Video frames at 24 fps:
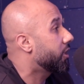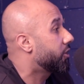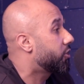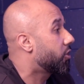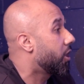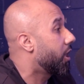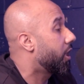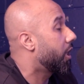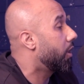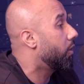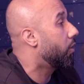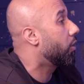
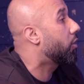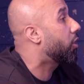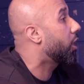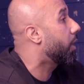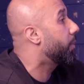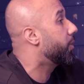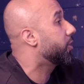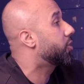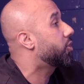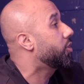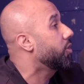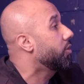try to look up
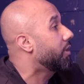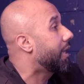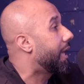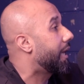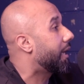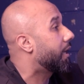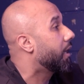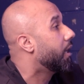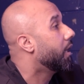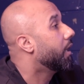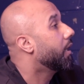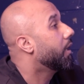at you.
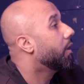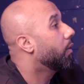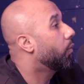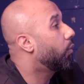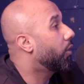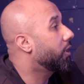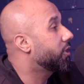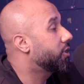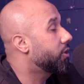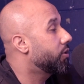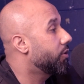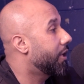Like,
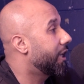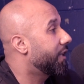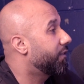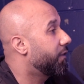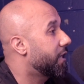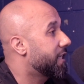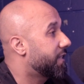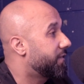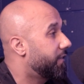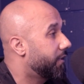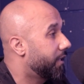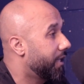what's your
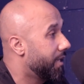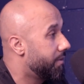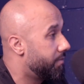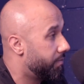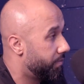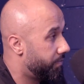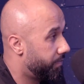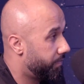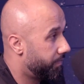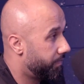advice for them?